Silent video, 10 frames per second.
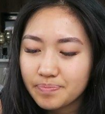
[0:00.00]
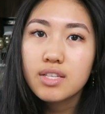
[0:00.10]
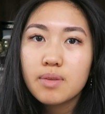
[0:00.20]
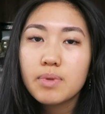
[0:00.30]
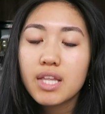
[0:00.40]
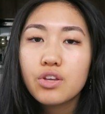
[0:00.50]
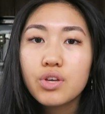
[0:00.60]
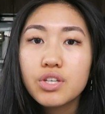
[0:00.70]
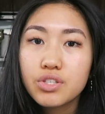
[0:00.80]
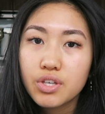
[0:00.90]
Something that you
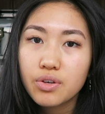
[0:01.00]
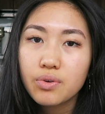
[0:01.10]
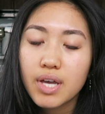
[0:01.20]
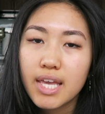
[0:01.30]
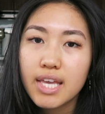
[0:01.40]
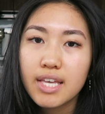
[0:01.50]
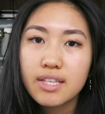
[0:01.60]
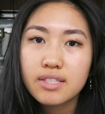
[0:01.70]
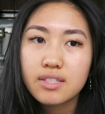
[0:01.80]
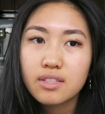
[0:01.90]
can do
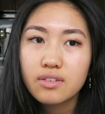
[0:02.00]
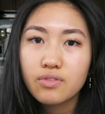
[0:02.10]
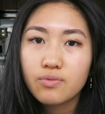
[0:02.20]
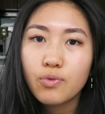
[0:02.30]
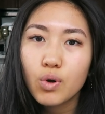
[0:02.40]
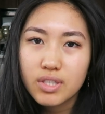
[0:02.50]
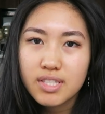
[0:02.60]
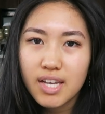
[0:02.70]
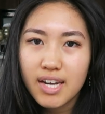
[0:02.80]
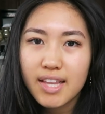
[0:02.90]
is for
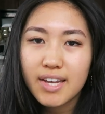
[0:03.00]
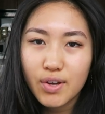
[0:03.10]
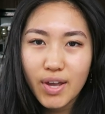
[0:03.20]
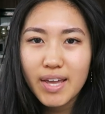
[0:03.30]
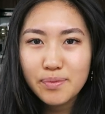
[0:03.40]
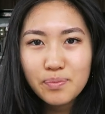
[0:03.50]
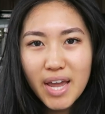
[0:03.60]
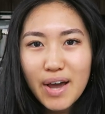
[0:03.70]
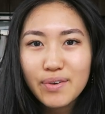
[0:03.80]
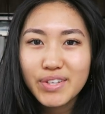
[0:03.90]
study, like okay,
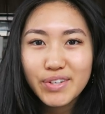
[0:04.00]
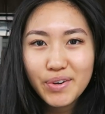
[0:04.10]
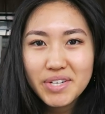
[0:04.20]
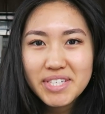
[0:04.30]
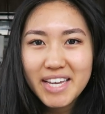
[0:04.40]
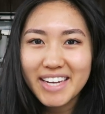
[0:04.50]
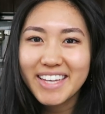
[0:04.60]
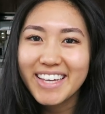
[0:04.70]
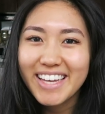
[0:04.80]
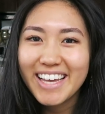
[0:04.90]
now you're going to study,